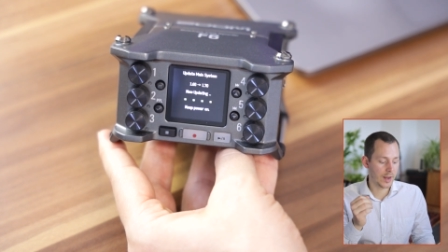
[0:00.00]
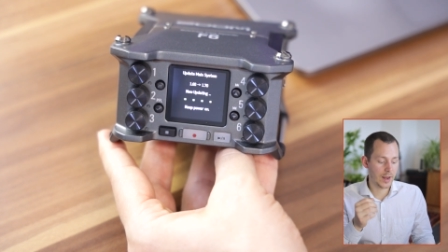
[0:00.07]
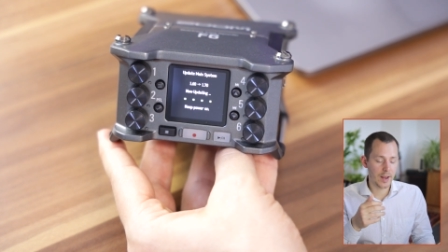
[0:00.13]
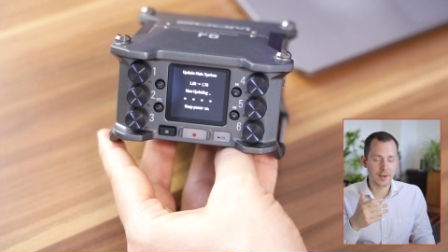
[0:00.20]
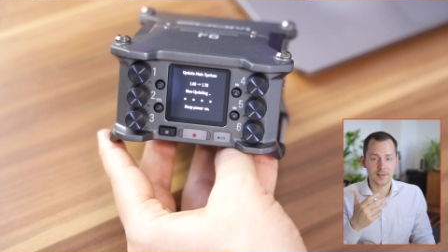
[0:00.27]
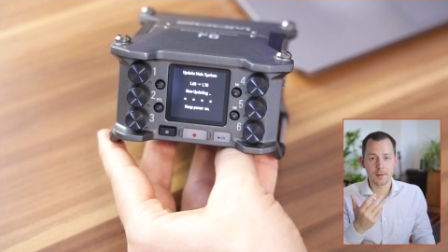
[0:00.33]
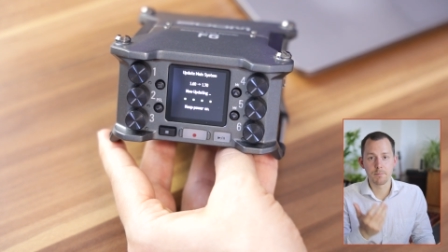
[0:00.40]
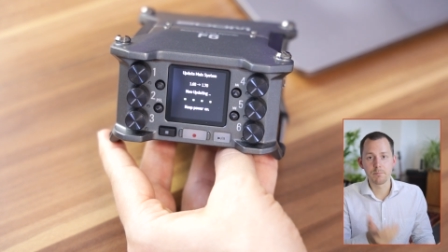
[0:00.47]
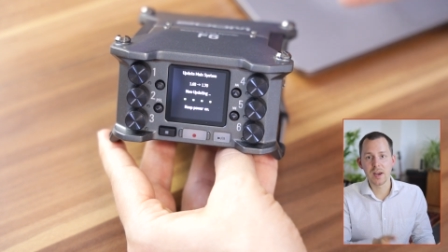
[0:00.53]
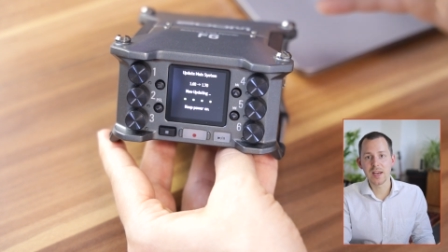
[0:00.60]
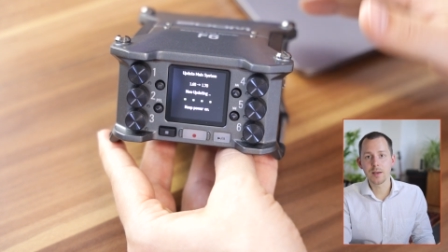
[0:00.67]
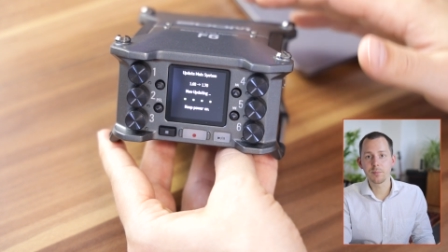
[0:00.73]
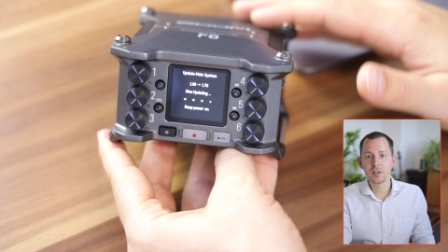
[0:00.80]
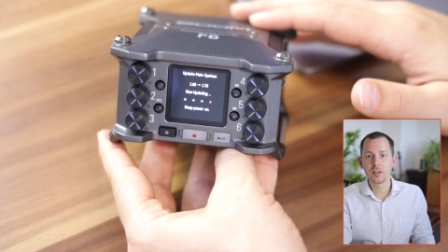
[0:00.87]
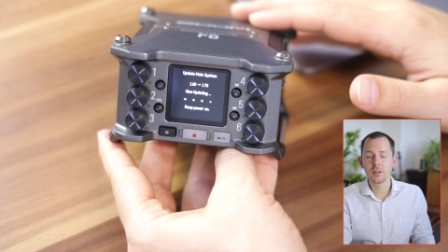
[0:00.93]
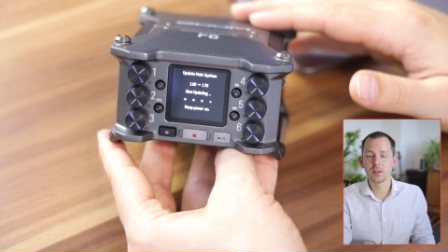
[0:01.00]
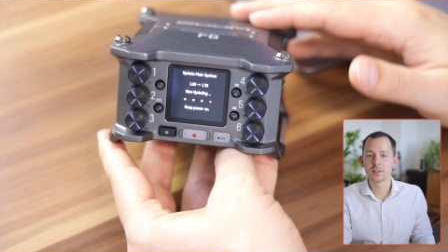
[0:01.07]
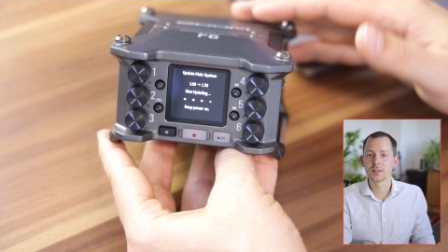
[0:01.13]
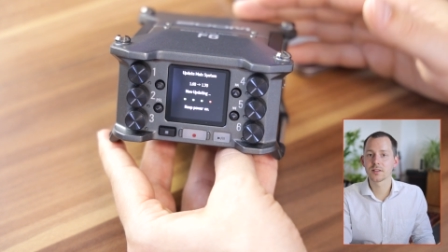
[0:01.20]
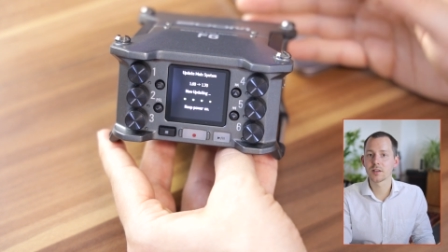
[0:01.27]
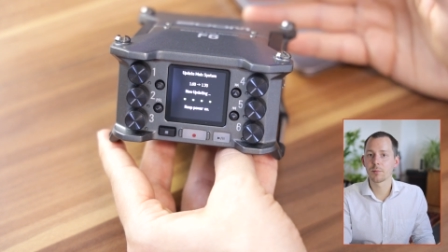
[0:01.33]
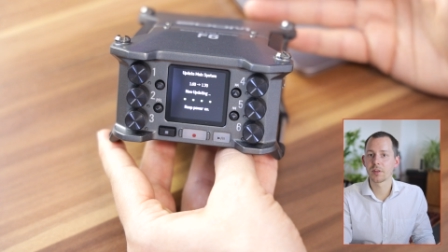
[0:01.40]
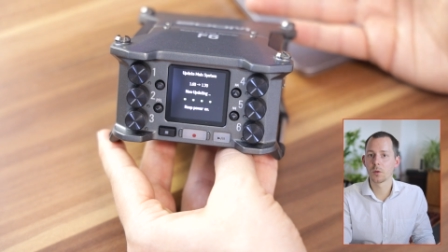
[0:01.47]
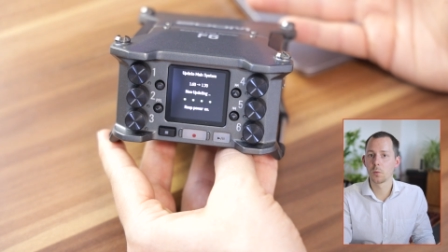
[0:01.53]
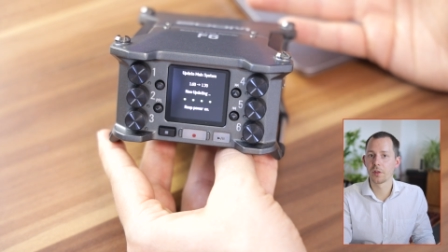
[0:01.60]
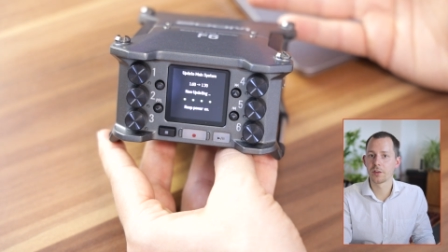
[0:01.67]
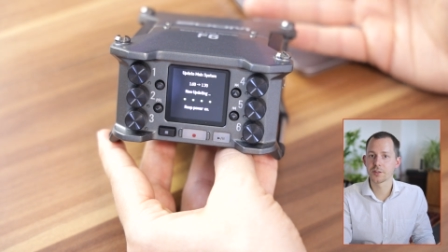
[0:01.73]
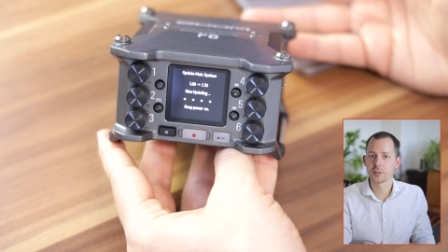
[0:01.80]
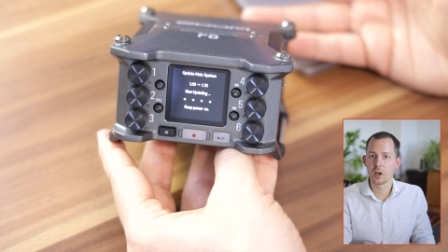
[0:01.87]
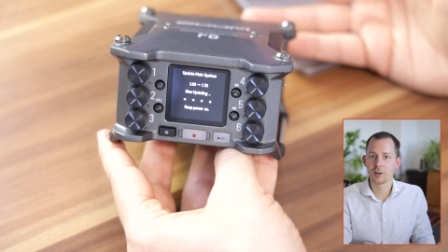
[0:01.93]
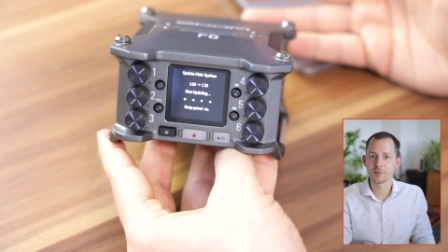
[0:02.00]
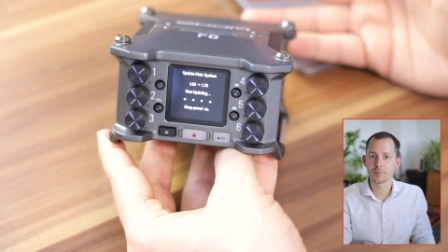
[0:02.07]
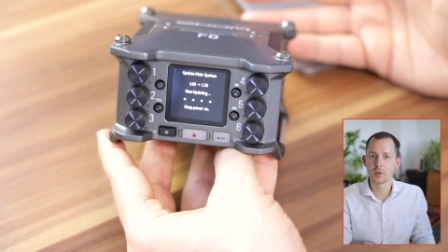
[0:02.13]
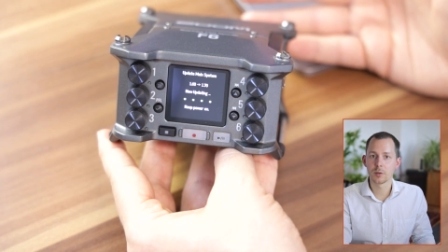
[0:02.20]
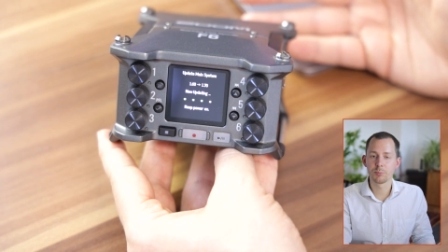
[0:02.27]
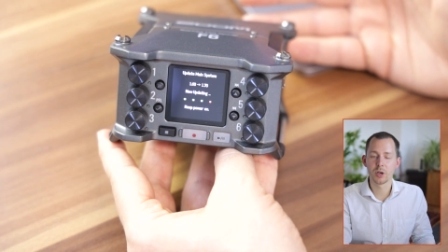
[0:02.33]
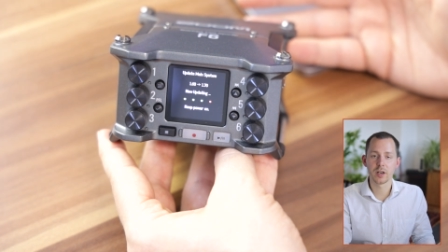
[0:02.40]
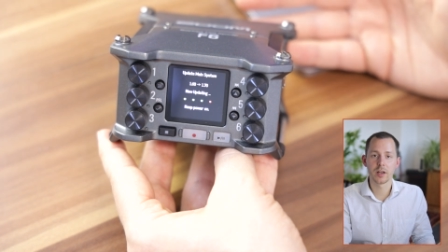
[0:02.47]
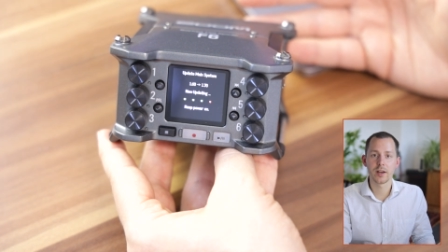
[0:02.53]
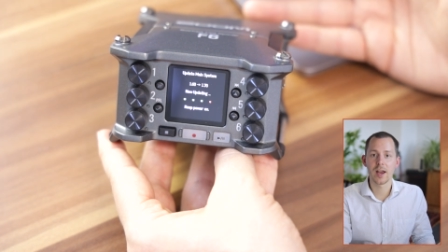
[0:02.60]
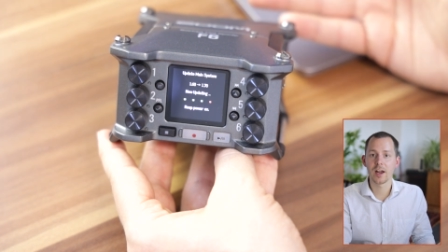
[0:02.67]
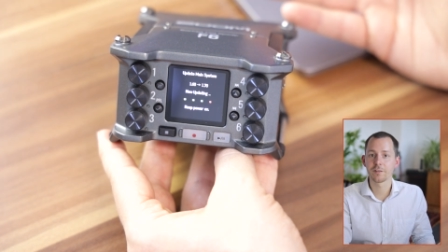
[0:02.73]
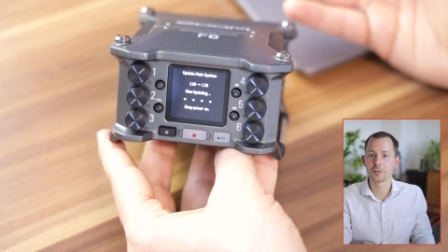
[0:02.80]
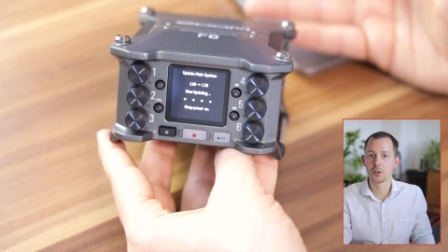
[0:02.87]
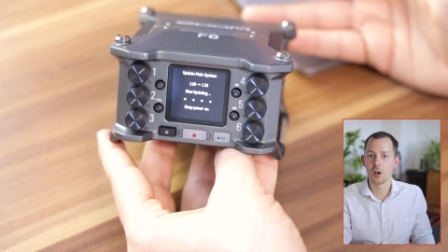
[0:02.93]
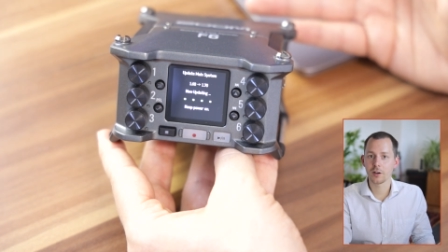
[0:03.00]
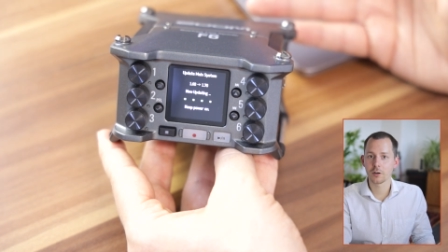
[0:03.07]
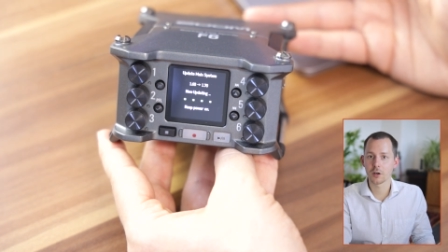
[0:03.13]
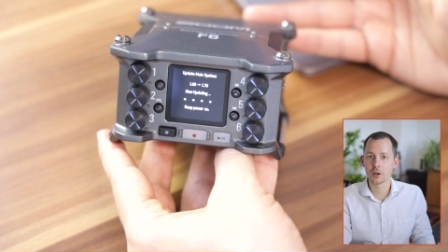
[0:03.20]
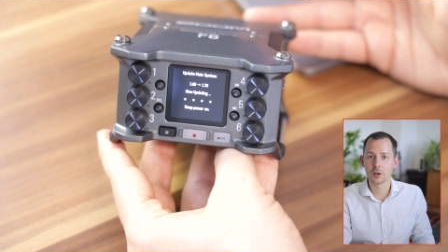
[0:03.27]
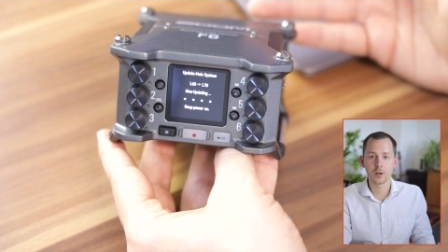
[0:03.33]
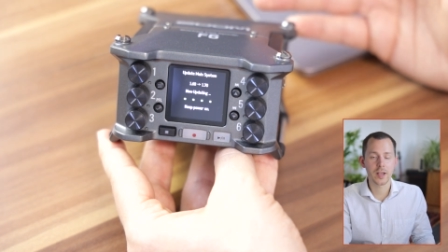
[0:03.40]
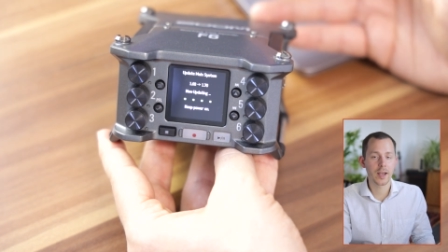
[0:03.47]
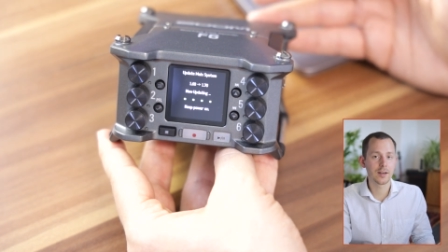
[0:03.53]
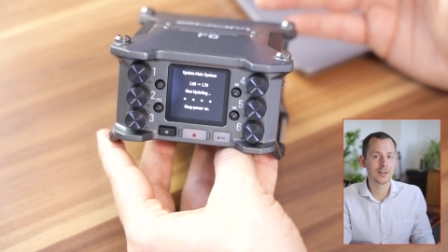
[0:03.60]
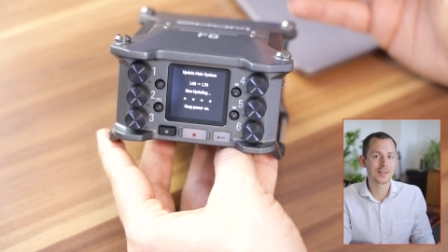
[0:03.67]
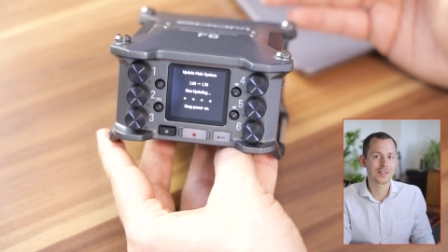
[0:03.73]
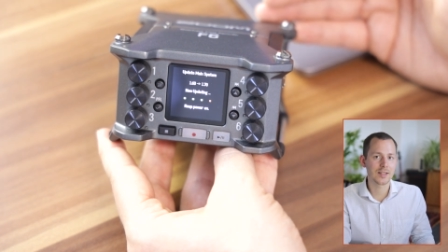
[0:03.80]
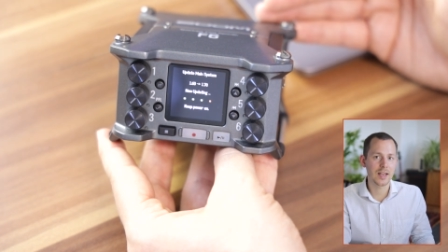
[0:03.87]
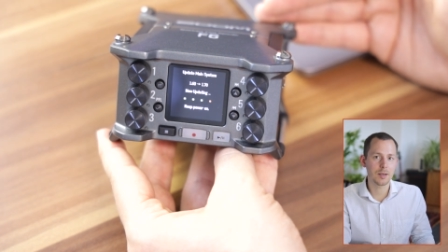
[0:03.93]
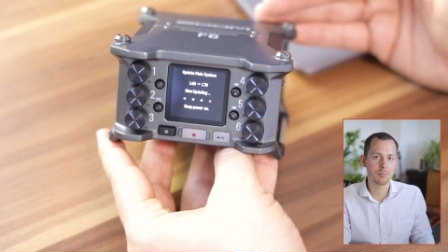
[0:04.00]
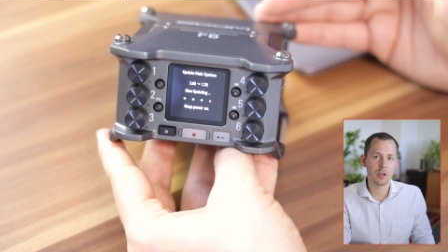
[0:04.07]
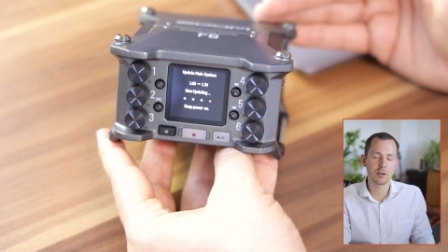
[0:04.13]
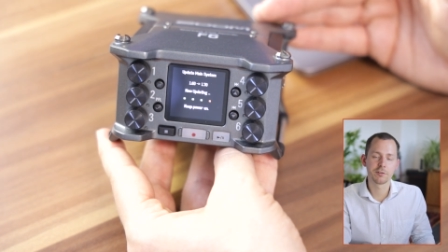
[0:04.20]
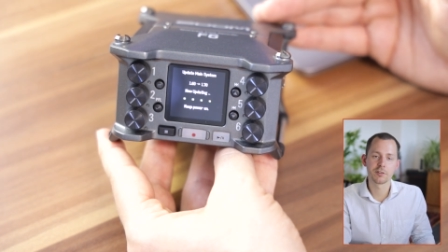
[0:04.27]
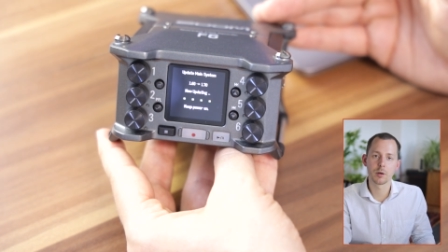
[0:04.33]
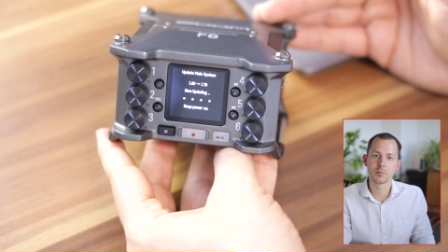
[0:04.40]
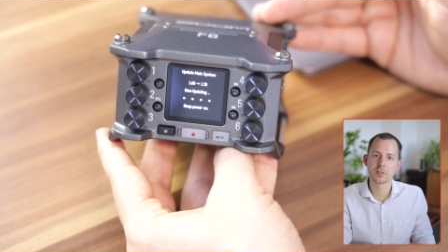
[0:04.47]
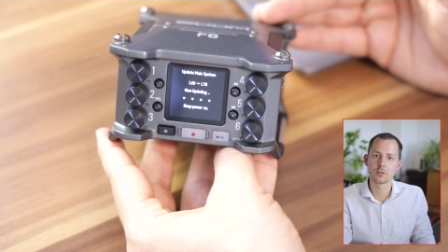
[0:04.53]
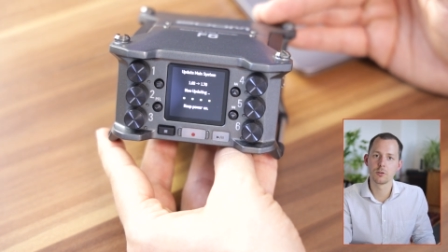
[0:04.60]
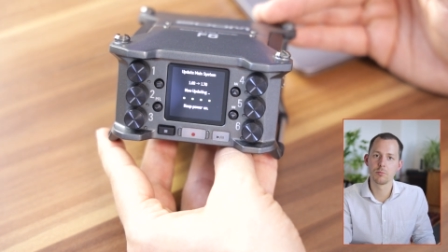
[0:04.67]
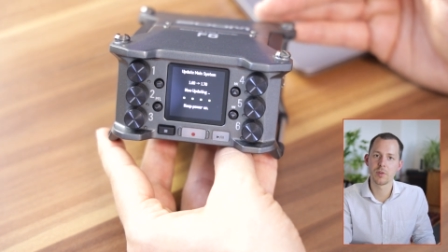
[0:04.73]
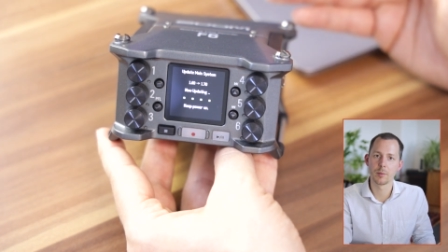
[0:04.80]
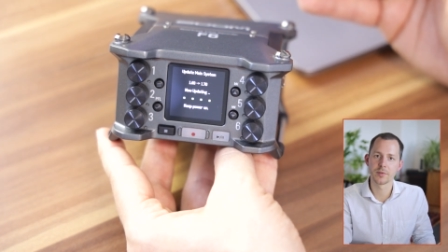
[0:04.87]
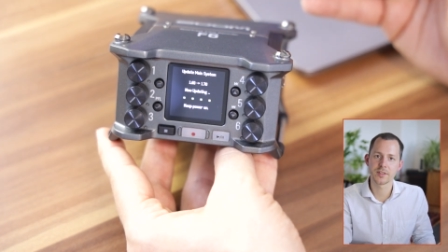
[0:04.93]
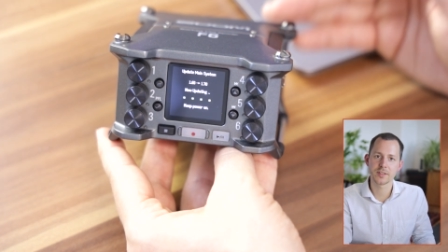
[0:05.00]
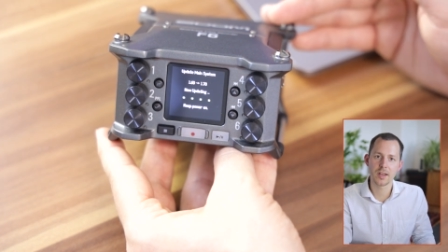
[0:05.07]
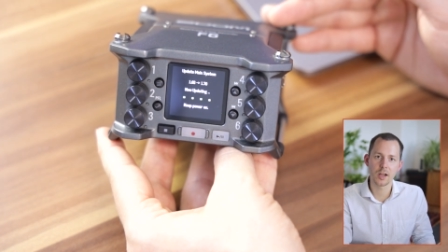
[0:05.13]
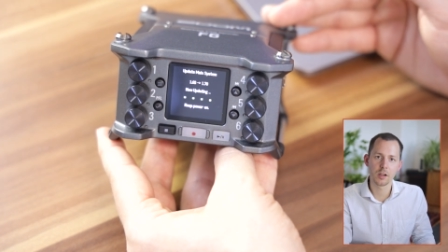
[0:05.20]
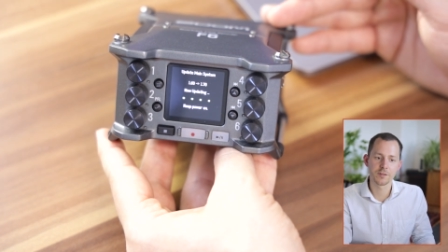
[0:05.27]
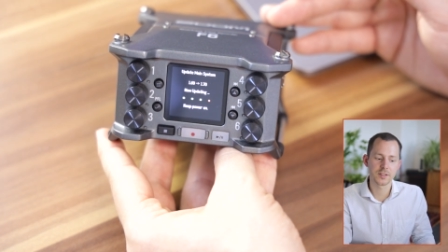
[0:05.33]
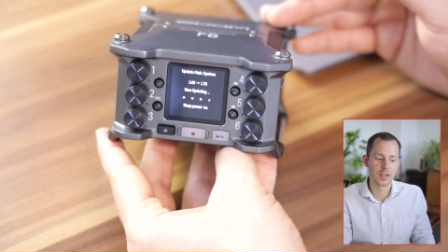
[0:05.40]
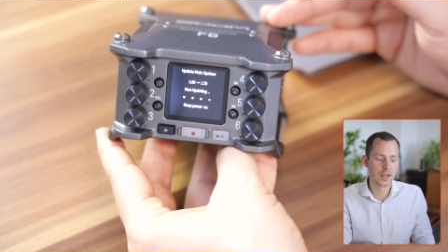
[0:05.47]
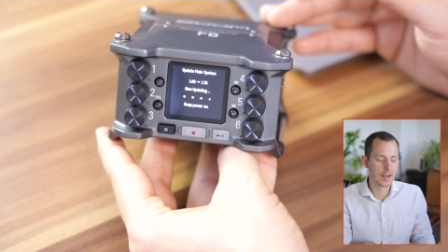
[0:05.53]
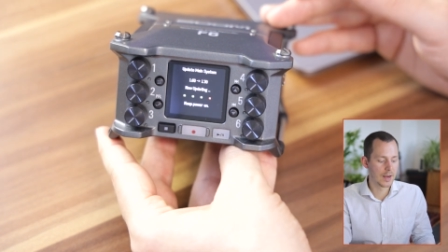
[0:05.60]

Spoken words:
And maybe this is something with software, but I have not heard any statement from Zoom themselves.